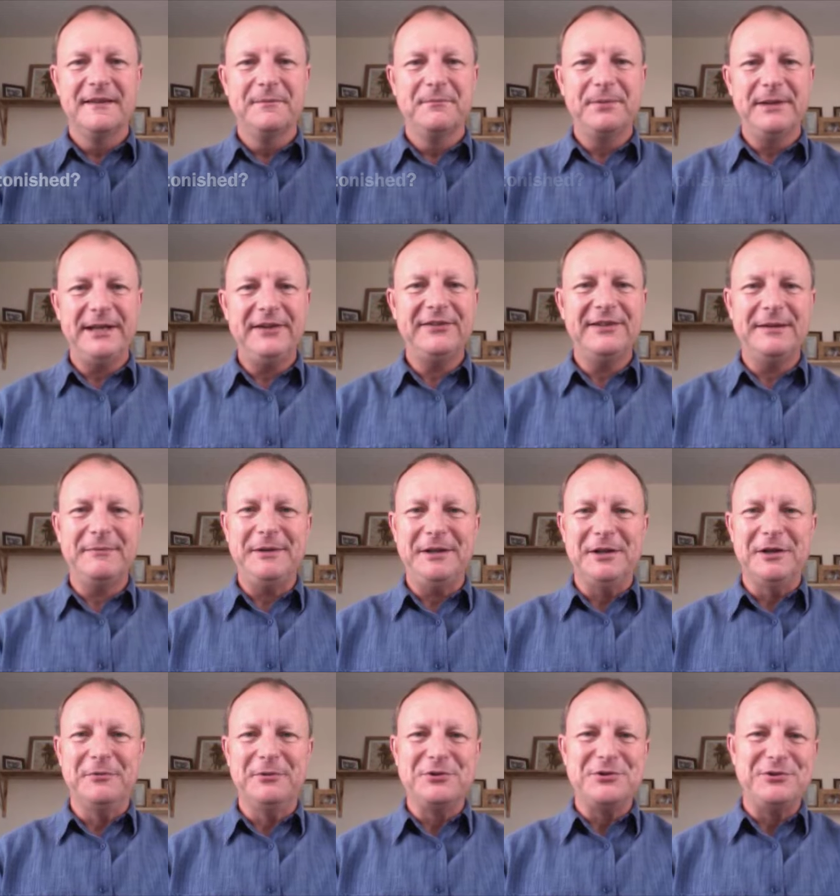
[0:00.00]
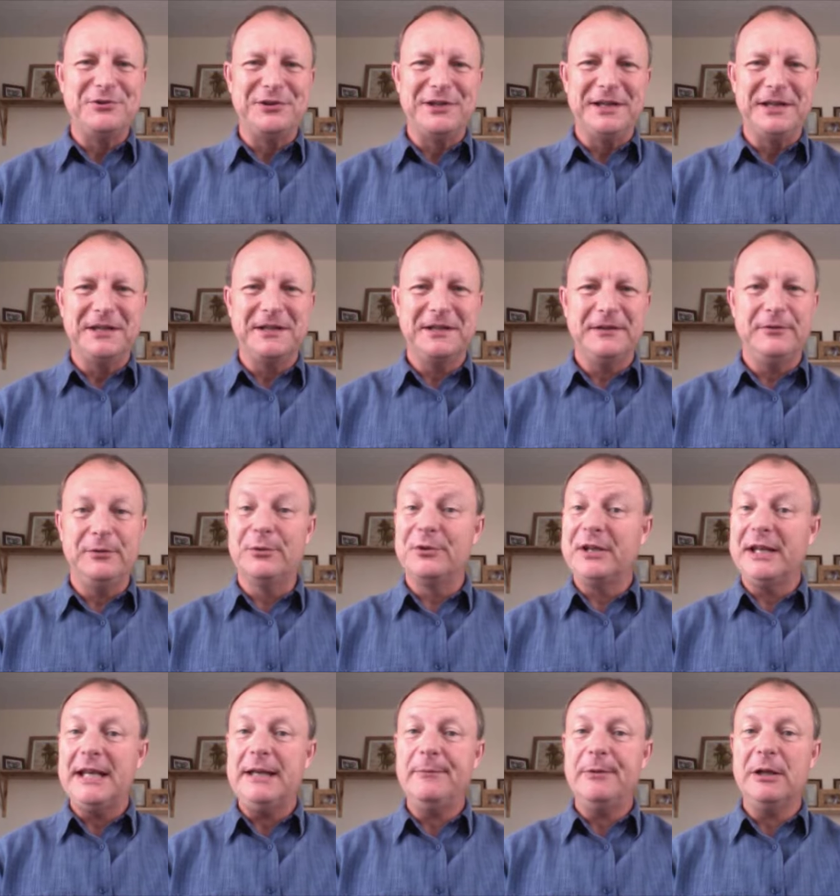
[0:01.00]
Please let me know what you think. If you want
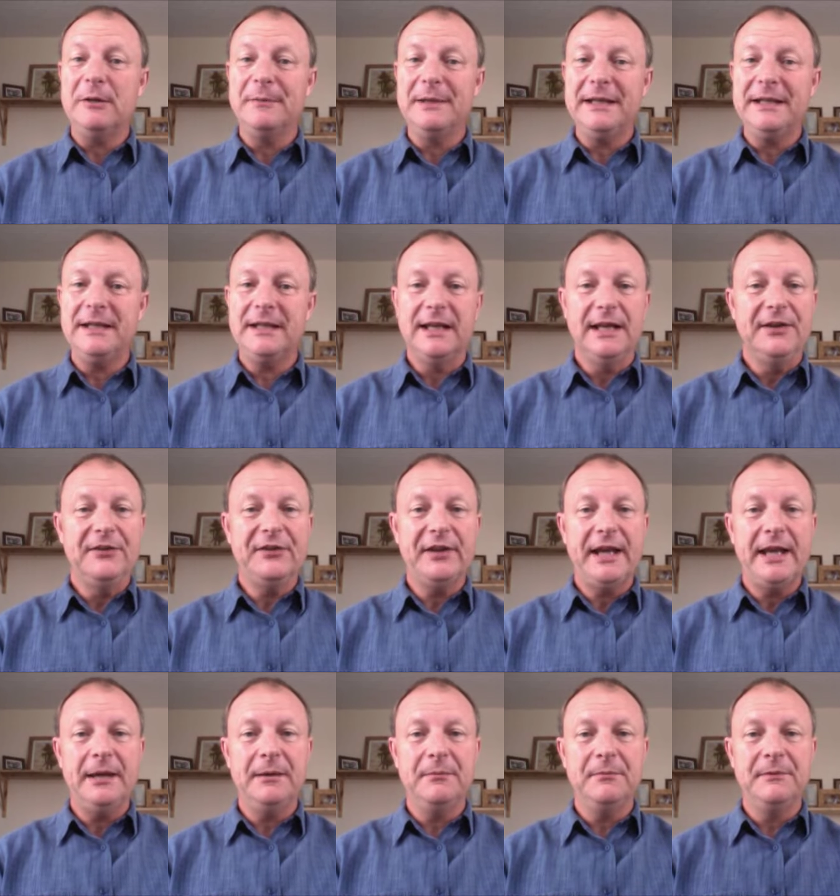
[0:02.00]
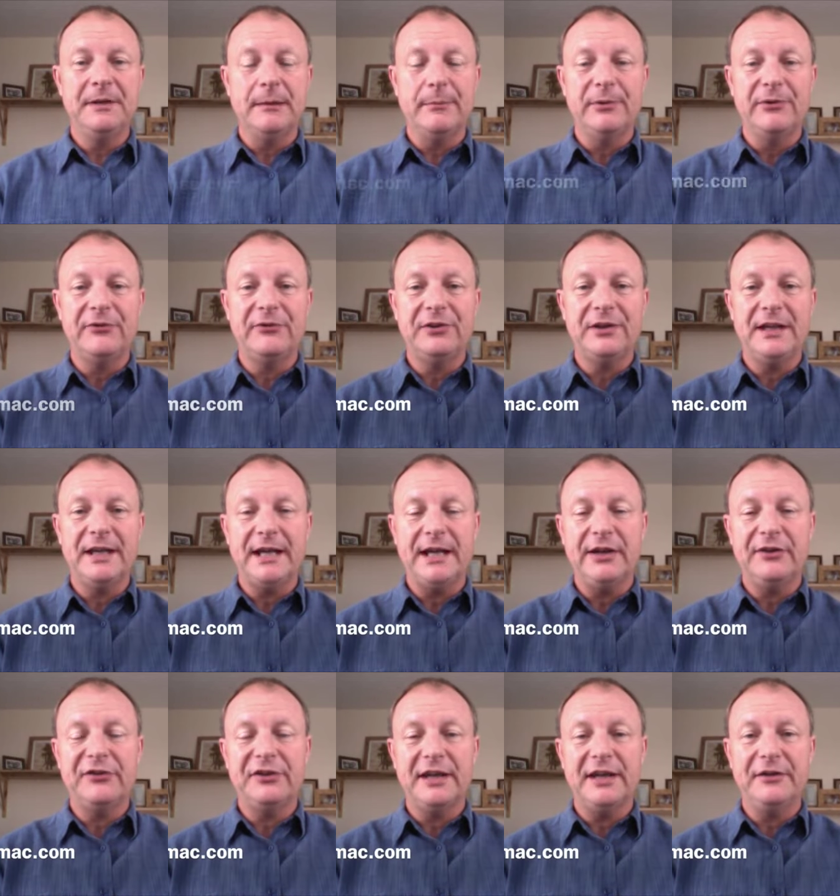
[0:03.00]
to email me, it's
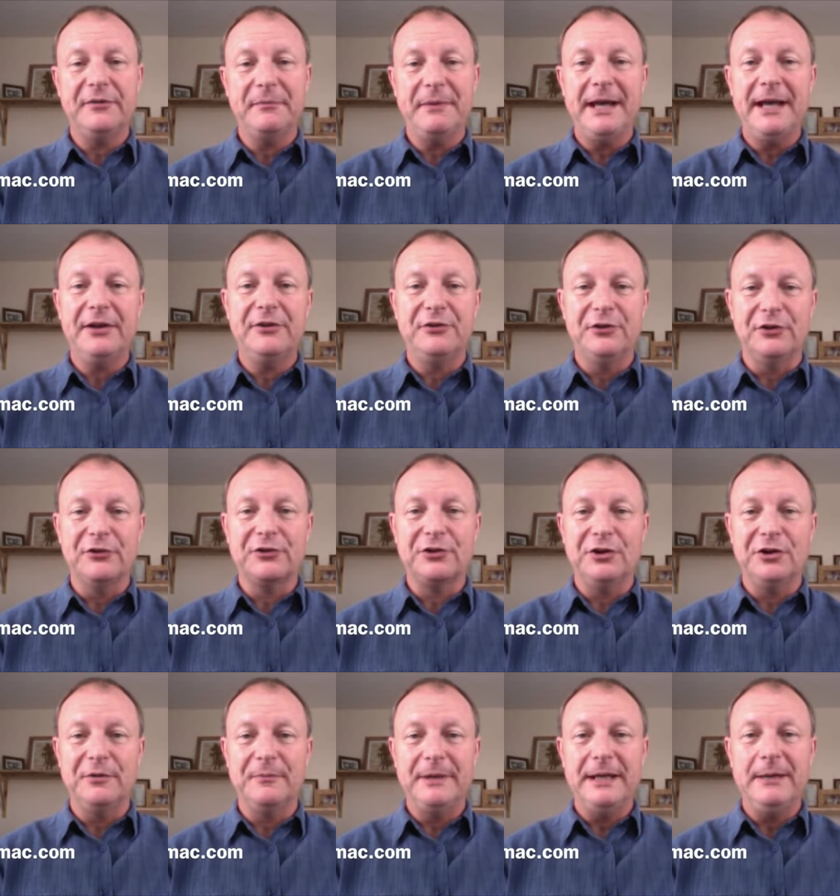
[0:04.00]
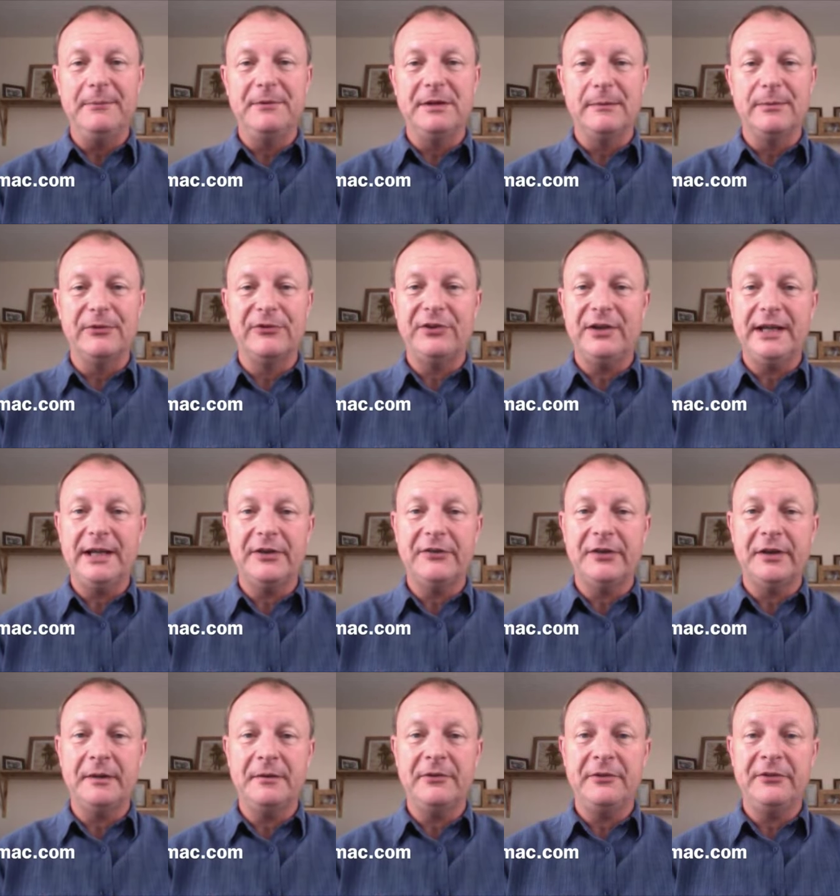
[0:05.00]
mwcx at mac.com,
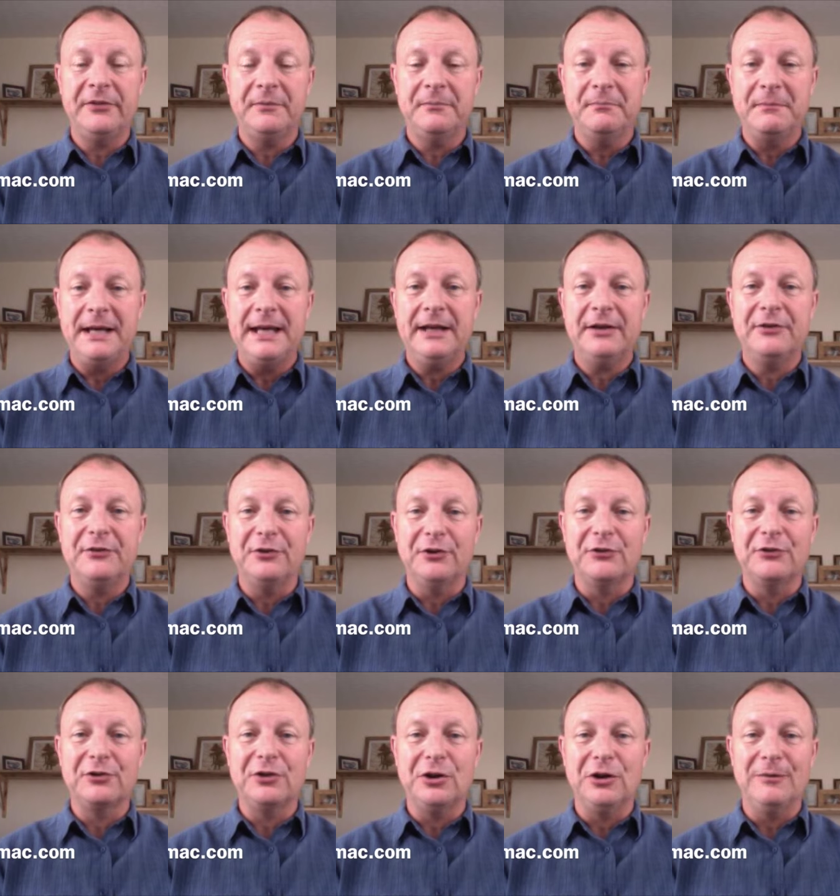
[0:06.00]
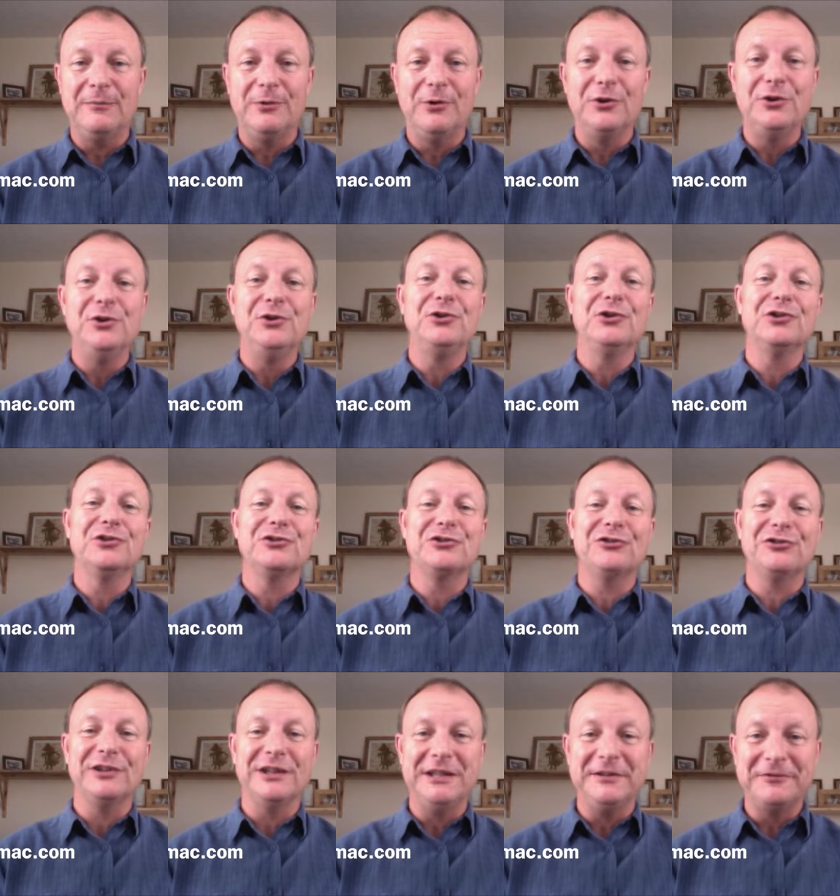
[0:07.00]
Mwcx at mac.com, or you can
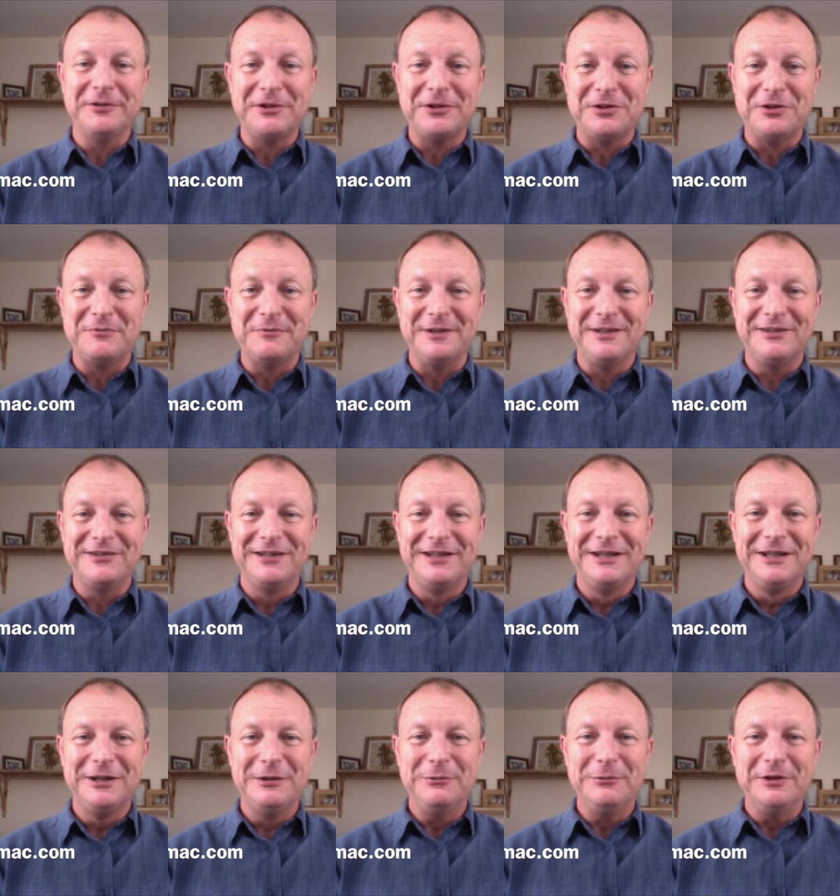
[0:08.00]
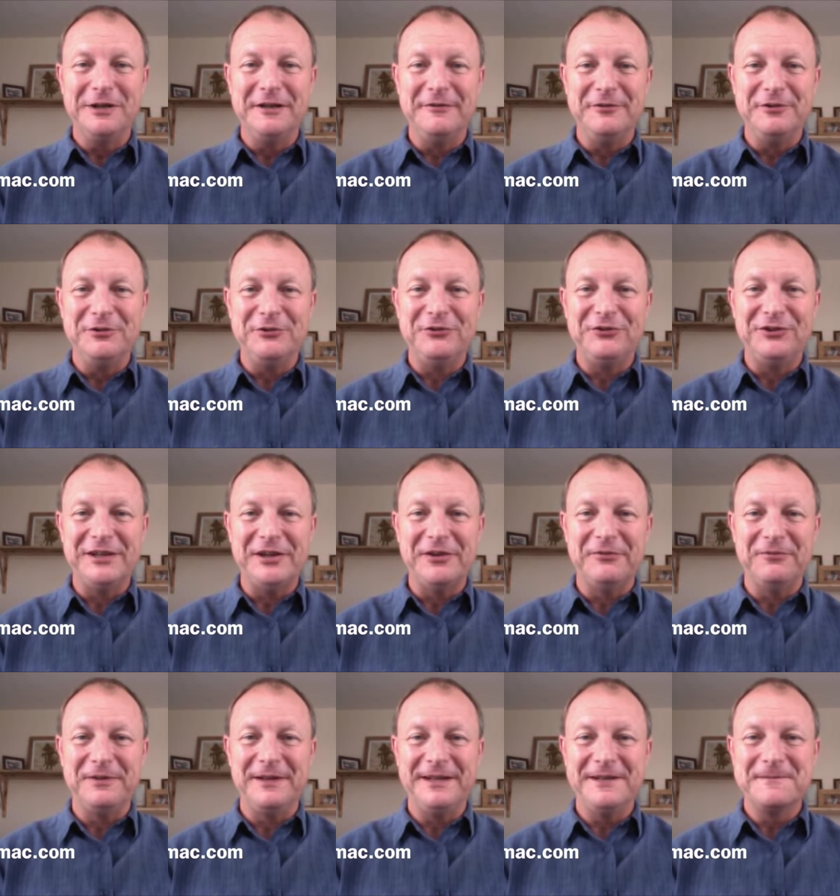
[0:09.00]
just leave a comment wherever you see
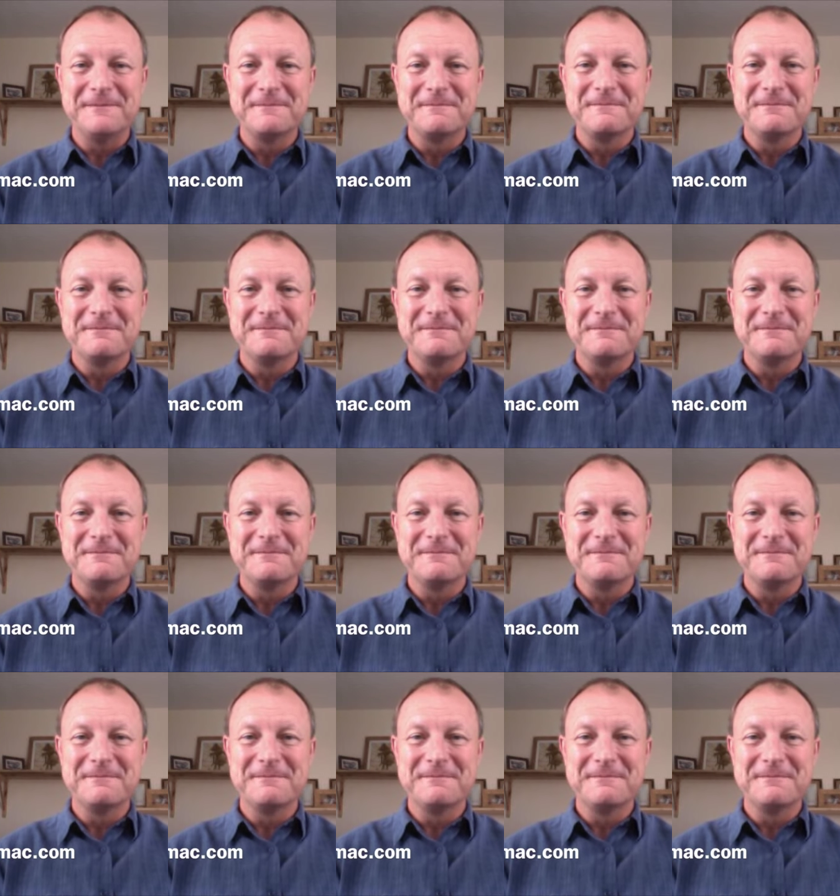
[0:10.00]
this vid.